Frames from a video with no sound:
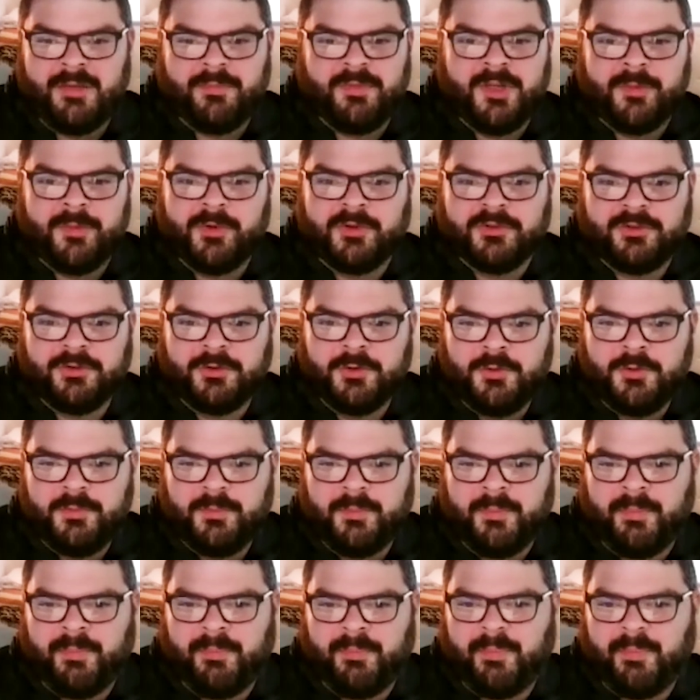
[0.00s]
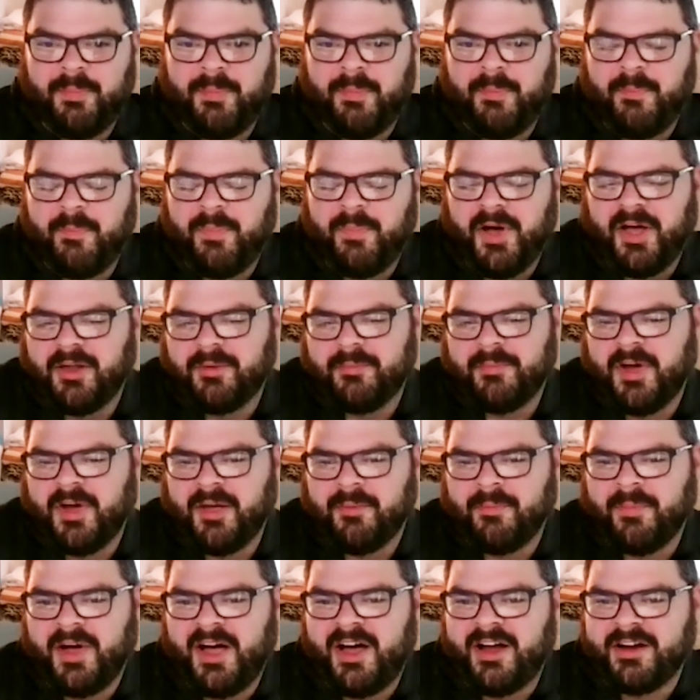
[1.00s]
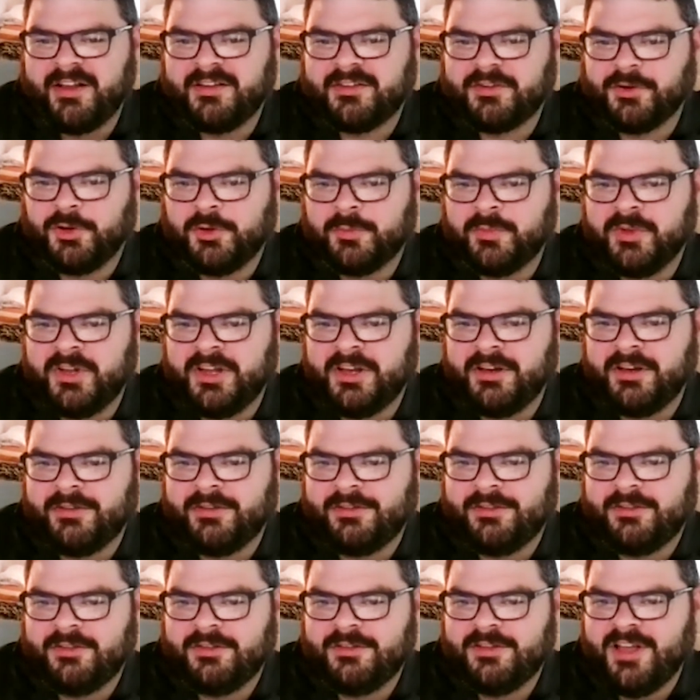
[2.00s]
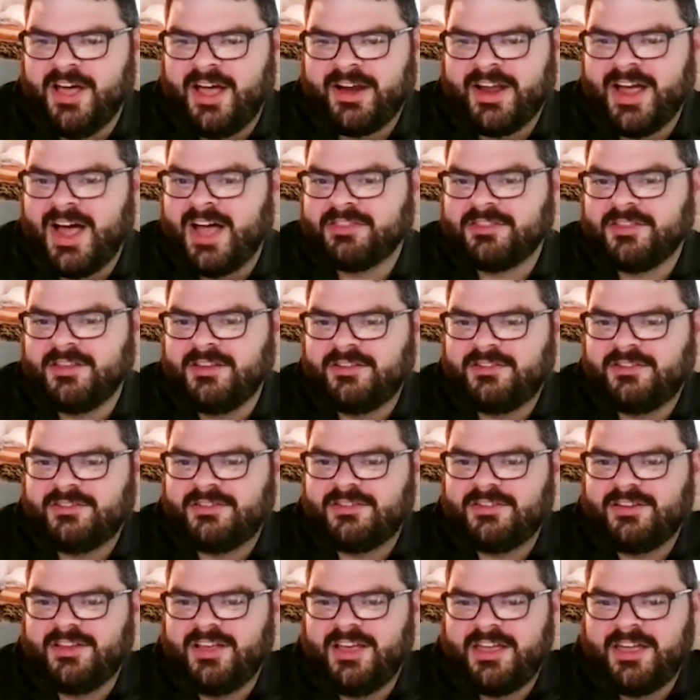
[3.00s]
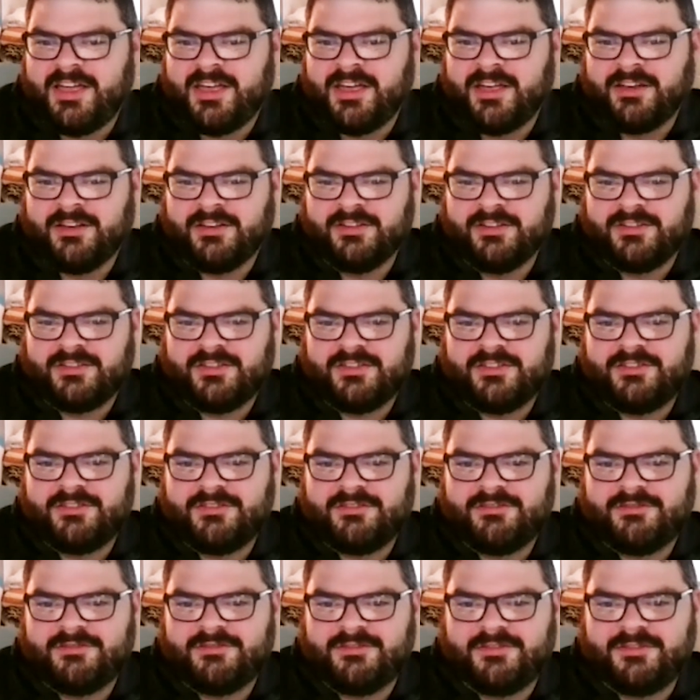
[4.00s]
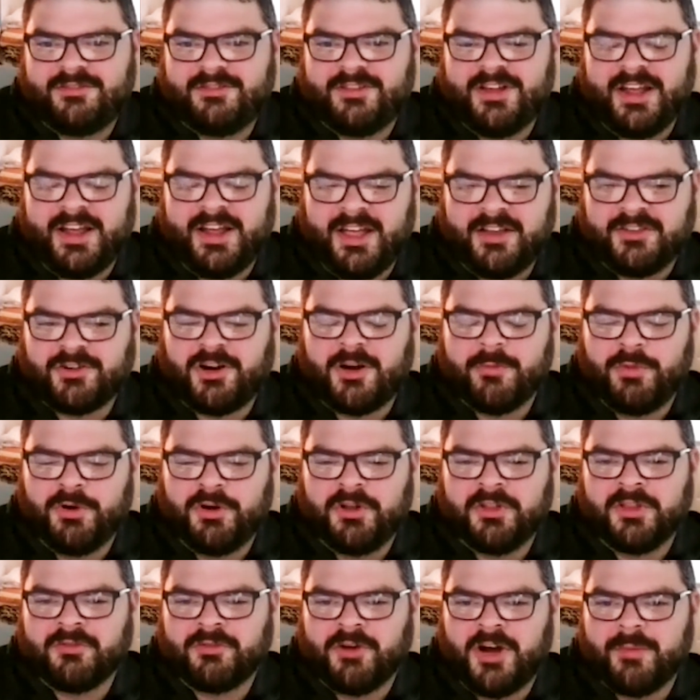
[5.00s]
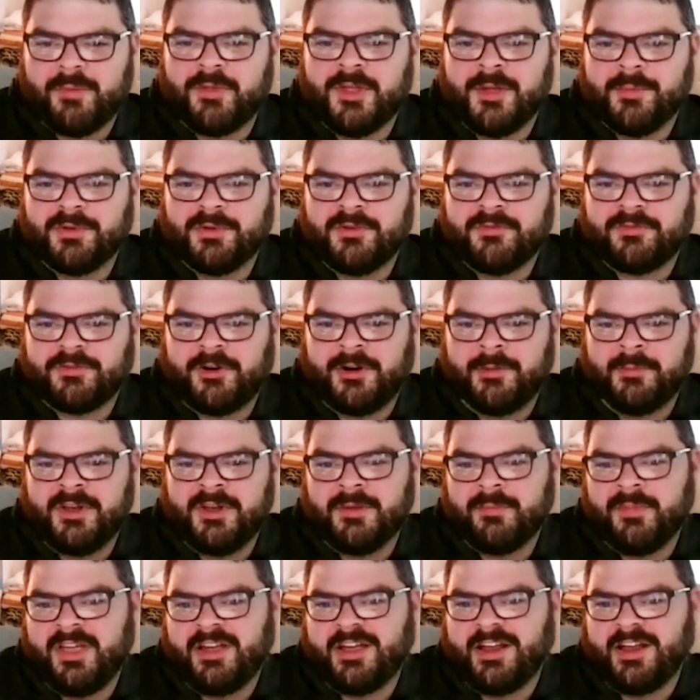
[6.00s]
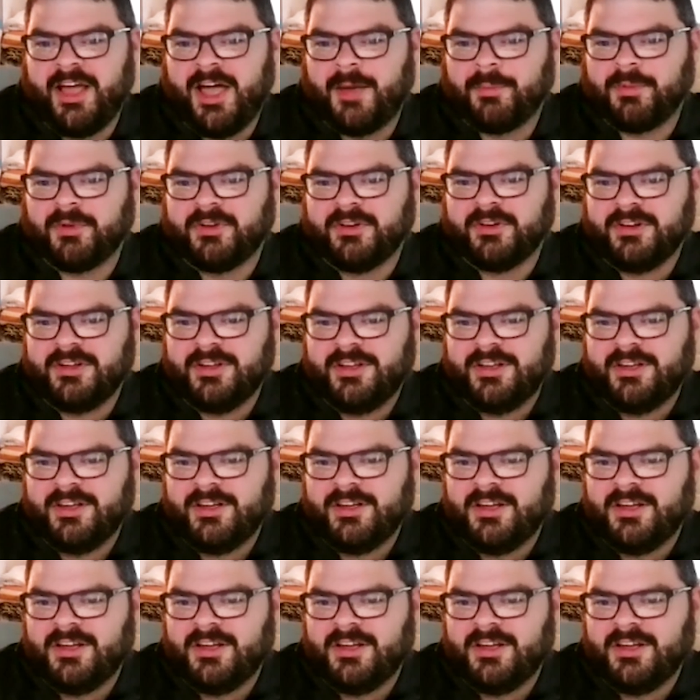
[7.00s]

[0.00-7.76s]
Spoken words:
many people do, but my body told me I got this, and again started putting the right people in front of me to make it happen.